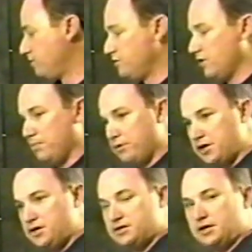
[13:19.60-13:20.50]
to a
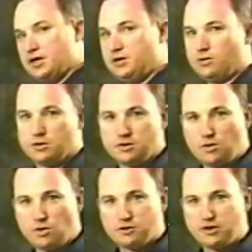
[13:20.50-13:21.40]
PC,
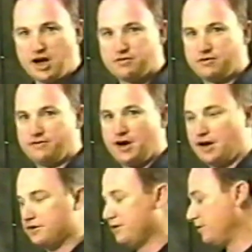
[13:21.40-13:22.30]
or transfer
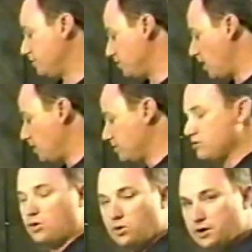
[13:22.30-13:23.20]
files that are
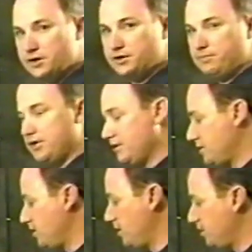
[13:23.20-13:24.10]
stored into
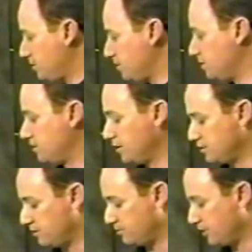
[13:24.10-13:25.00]
PC into the
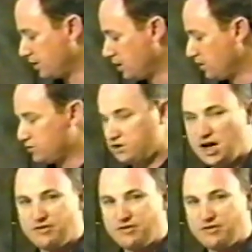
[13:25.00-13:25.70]
system. So you